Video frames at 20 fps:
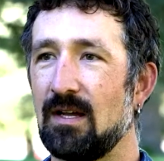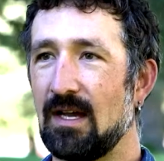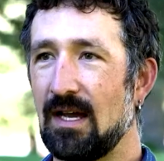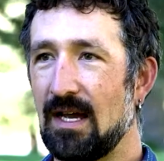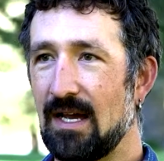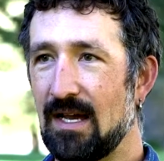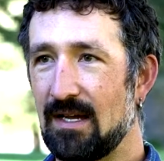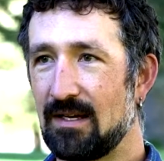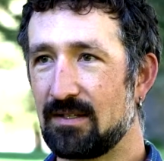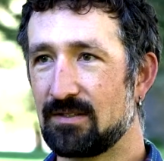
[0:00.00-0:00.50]

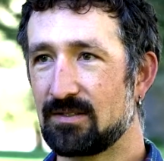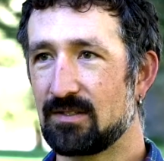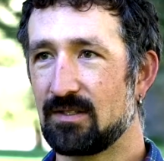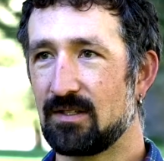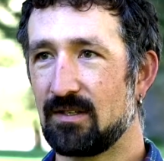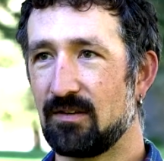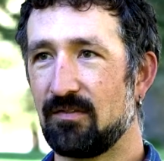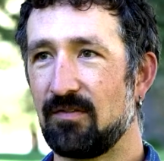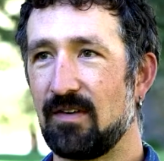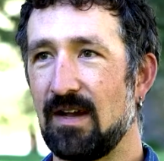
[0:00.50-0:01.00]
has
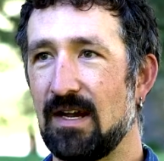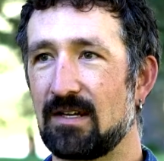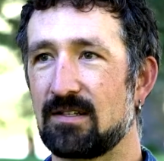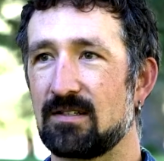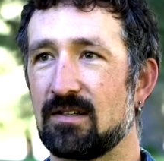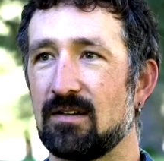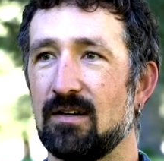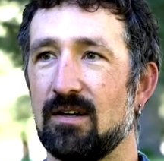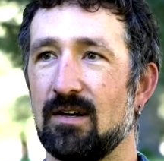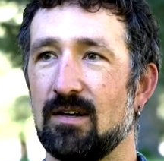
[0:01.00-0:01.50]
an
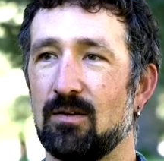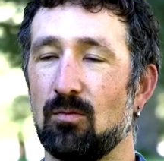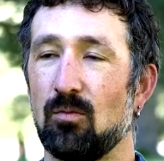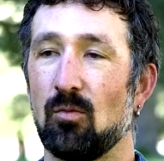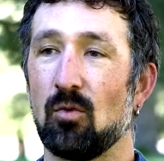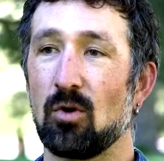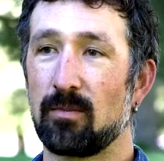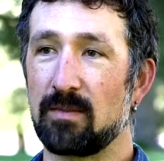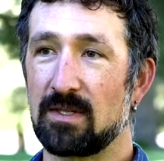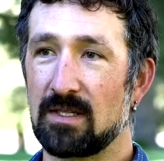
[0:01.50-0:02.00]
effect
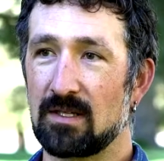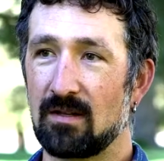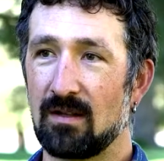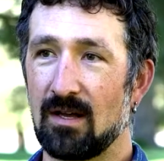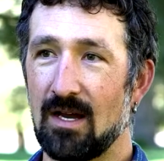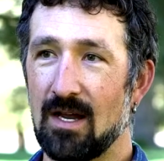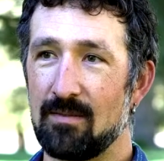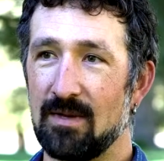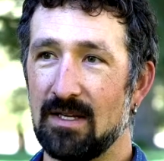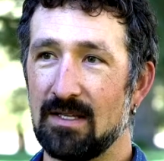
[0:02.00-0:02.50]
on warming the
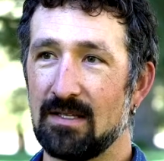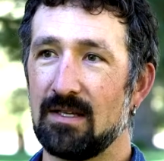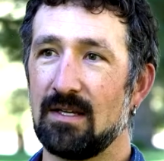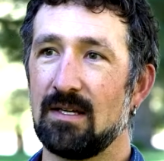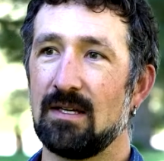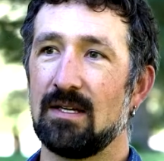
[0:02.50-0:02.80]
climate.